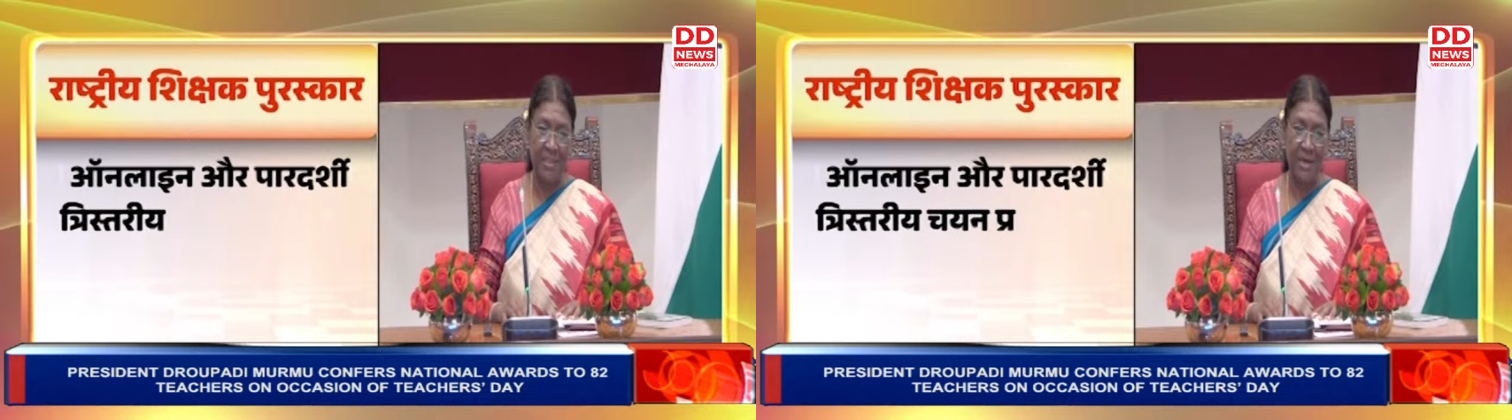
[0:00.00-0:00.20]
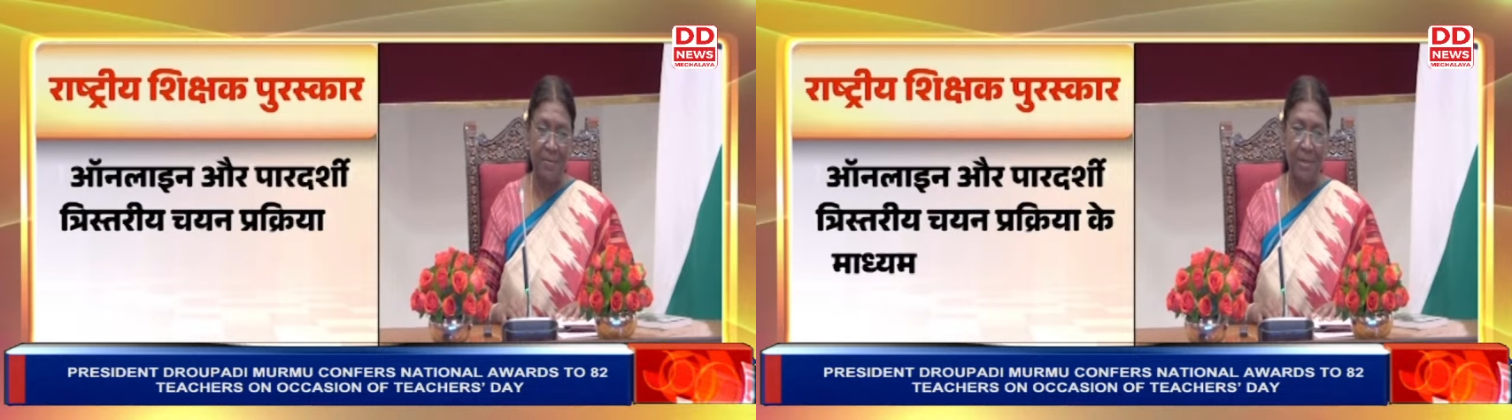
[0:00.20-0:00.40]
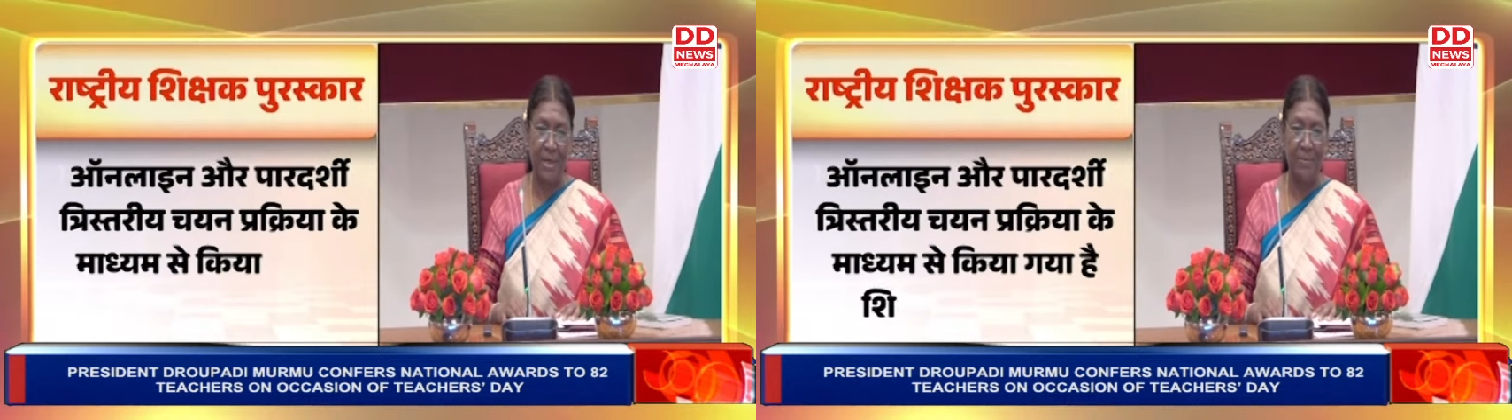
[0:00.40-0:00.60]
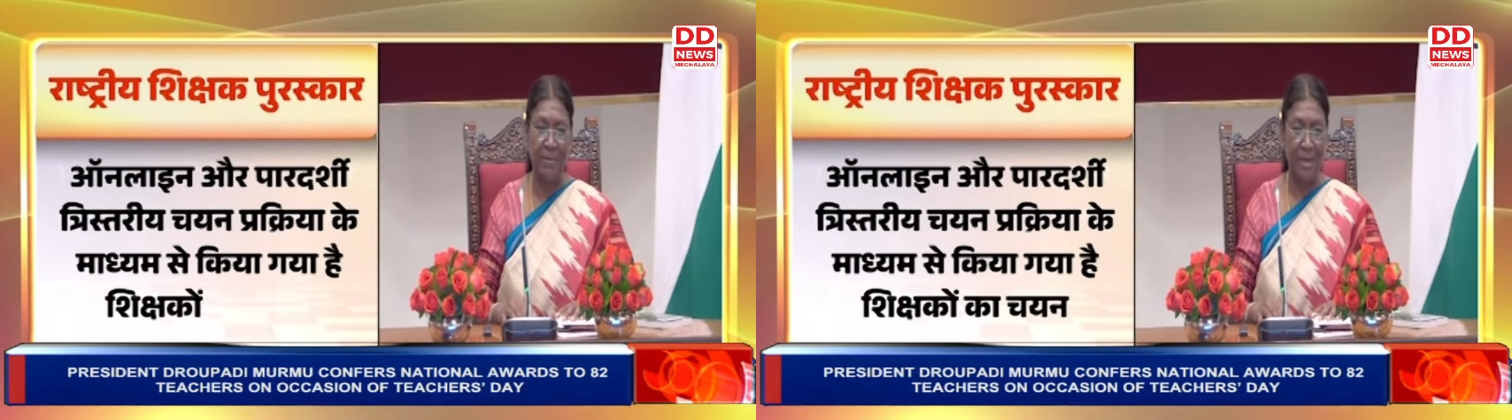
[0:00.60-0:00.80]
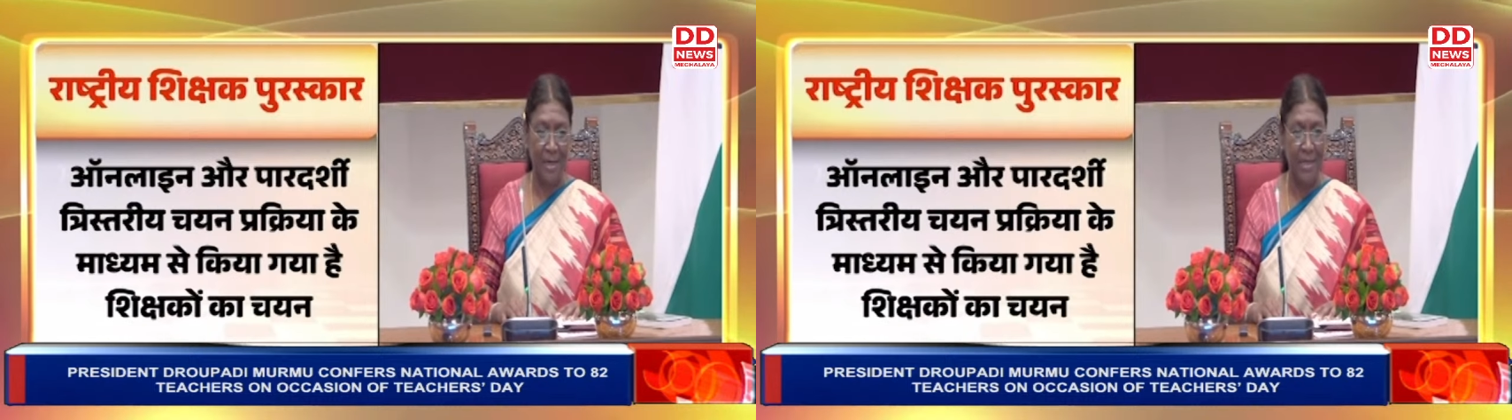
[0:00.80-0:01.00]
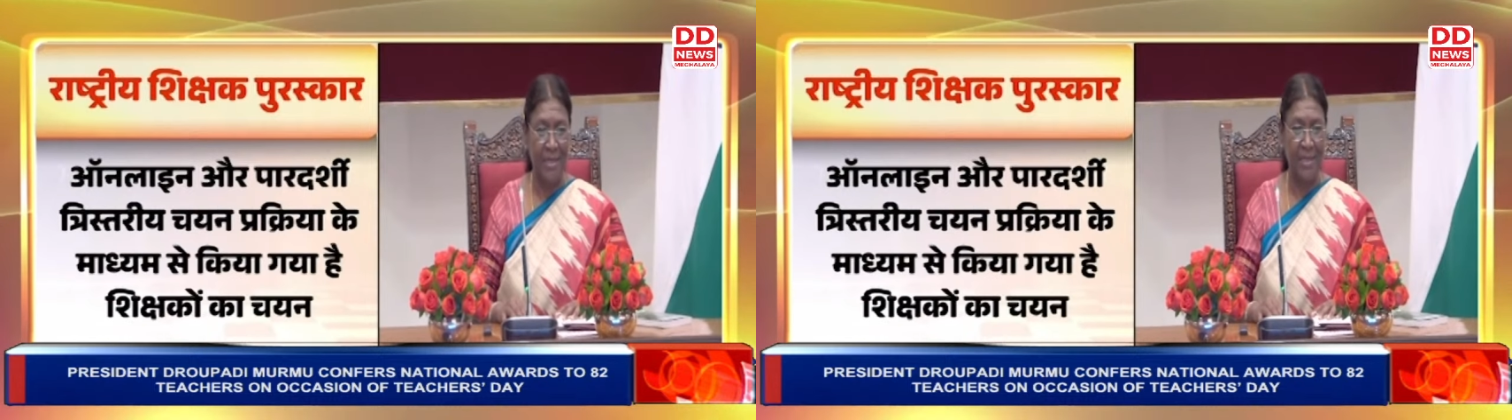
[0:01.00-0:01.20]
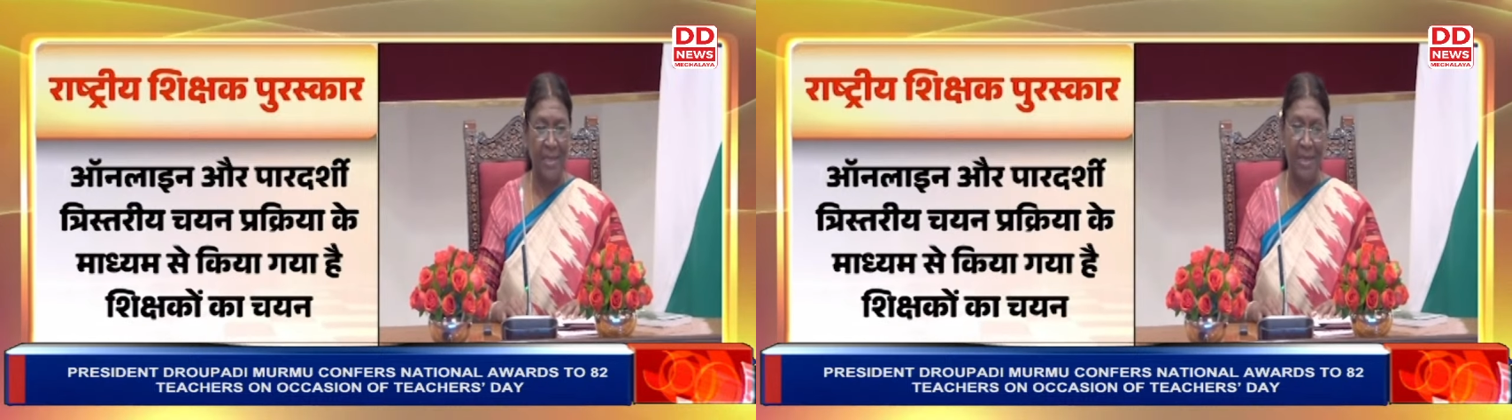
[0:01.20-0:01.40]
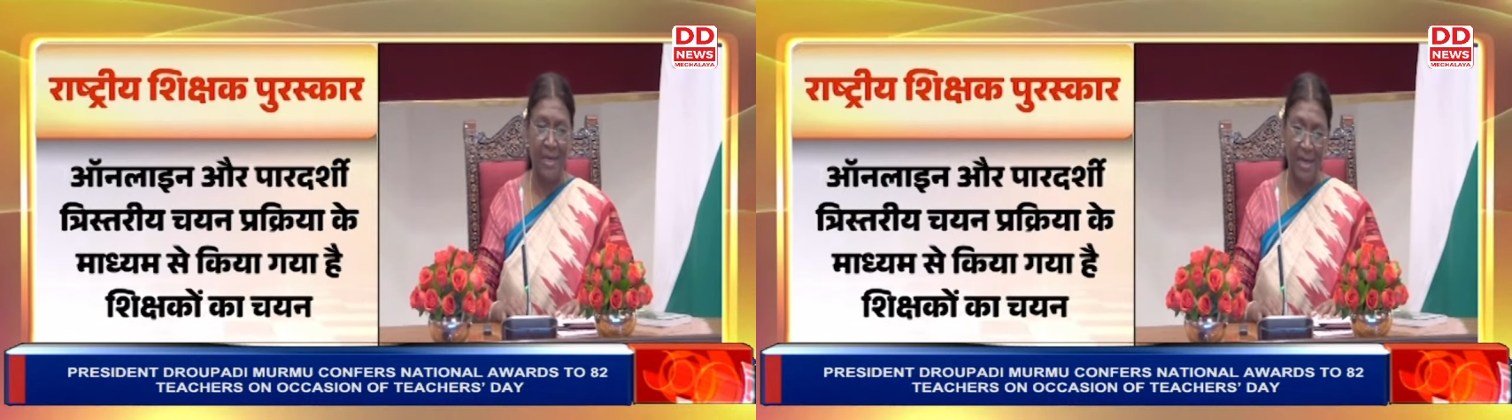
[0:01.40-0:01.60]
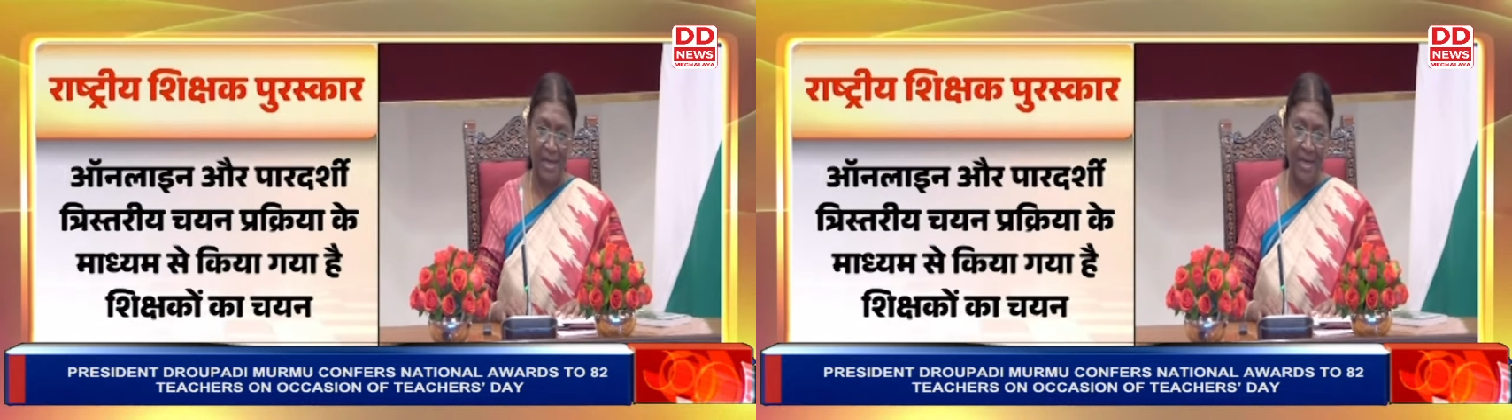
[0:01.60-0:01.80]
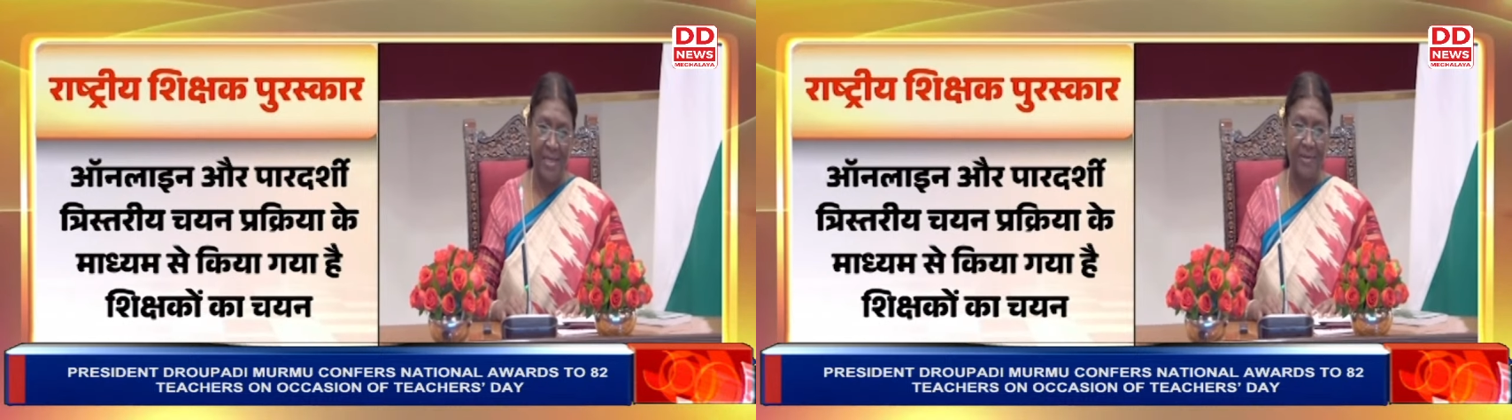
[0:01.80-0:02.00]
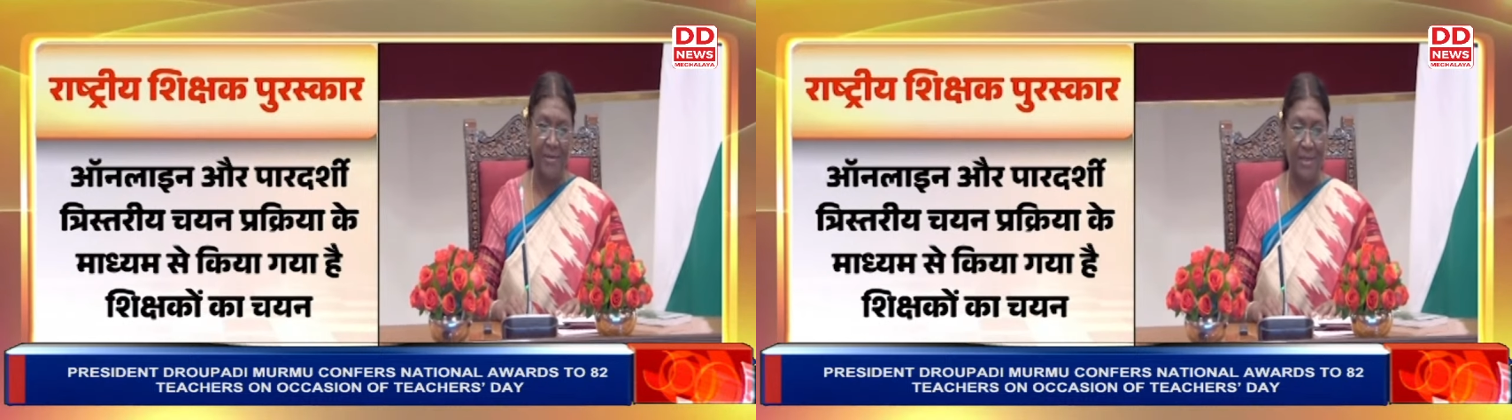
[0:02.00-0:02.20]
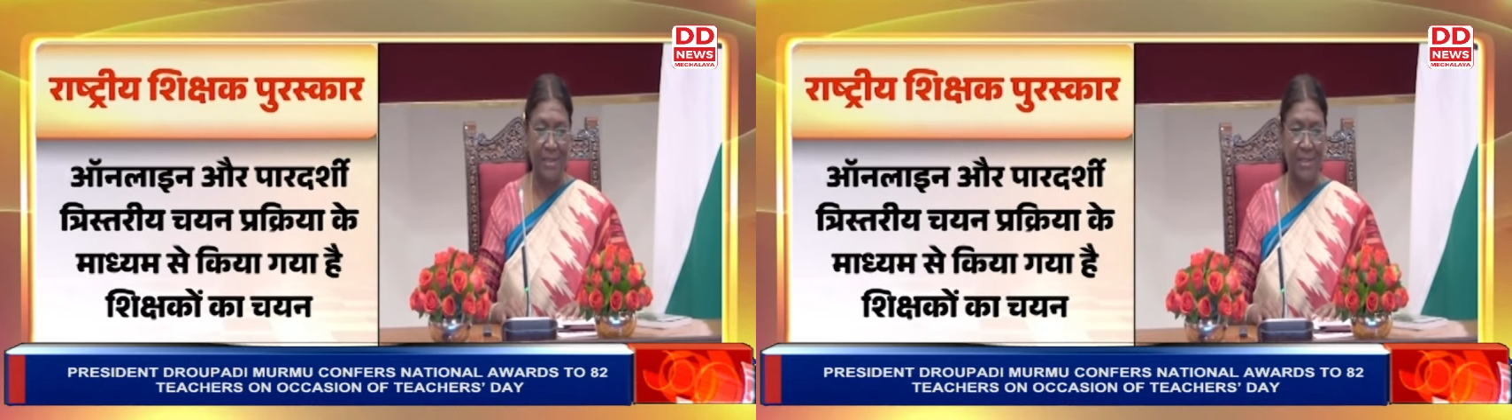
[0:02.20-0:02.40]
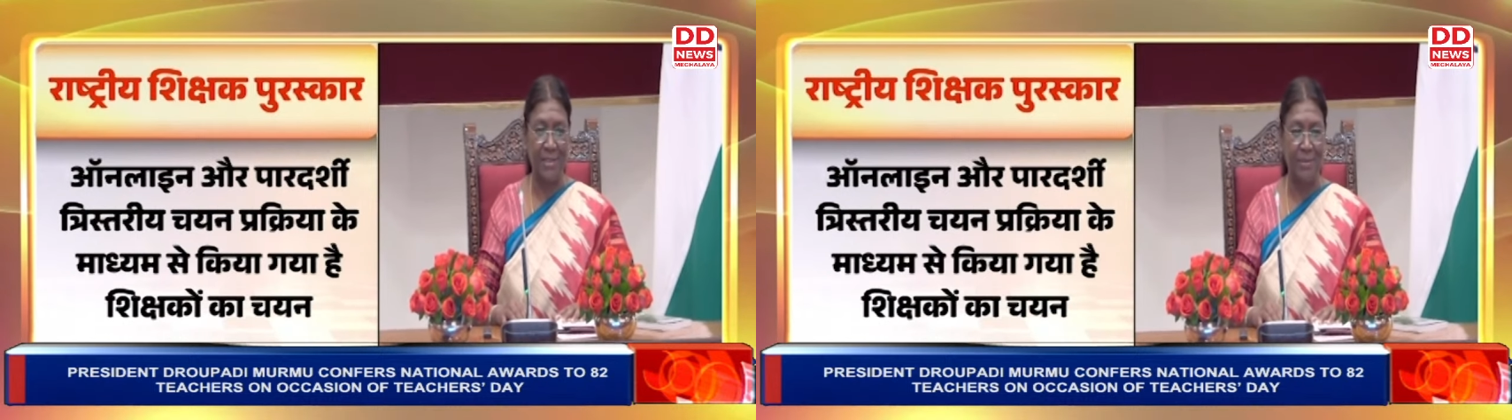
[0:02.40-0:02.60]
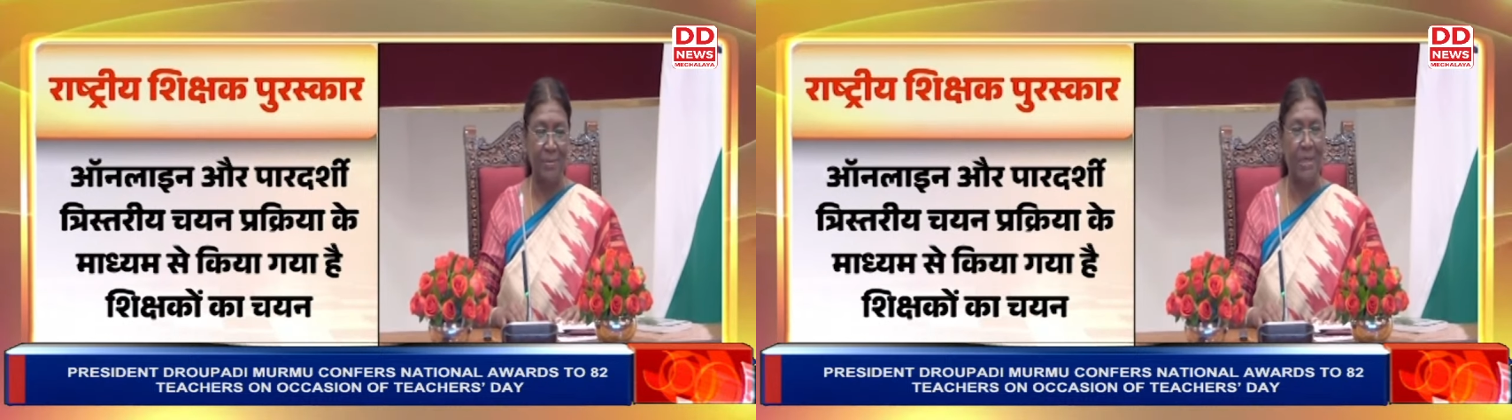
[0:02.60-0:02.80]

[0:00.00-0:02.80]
on Vigyan Bhawan in New Delhi today